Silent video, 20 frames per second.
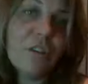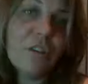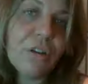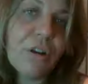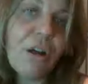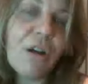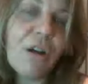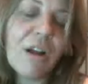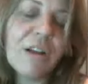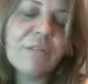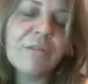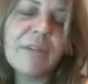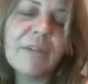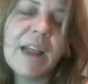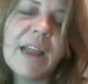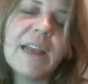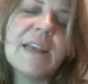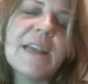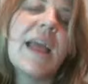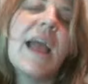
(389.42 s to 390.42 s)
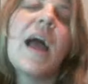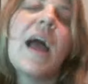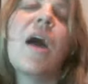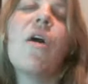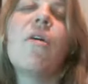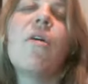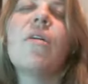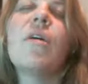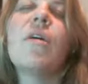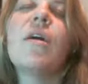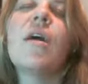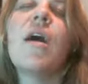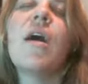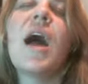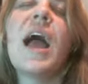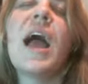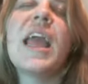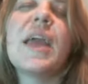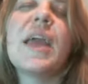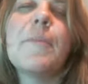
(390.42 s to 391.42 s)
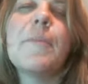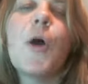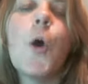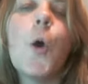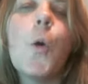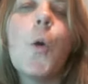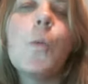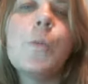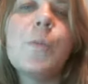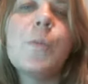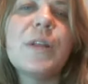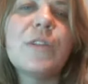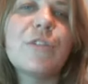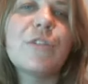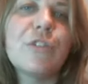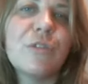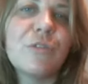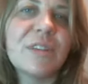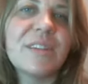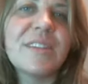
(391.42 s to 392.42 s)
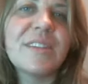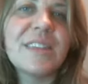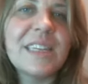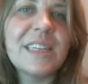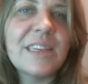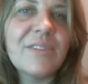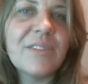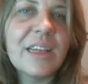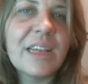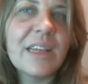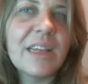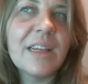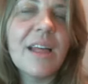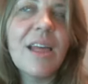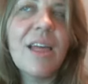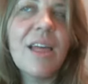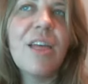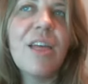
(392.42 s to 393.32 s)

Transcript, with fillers: your heart right now, I am open to receiving